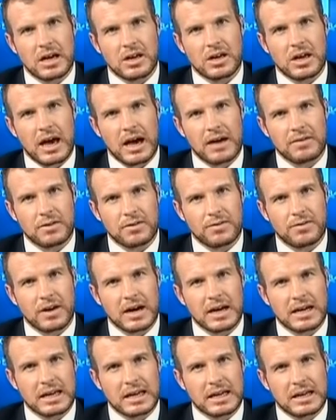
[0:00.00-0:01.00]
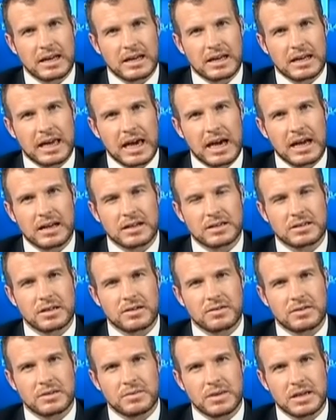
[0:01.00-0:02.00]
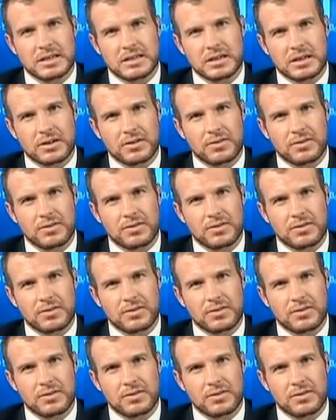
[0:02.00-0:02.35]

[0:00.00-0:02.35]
you have refining, and again, sort of domestic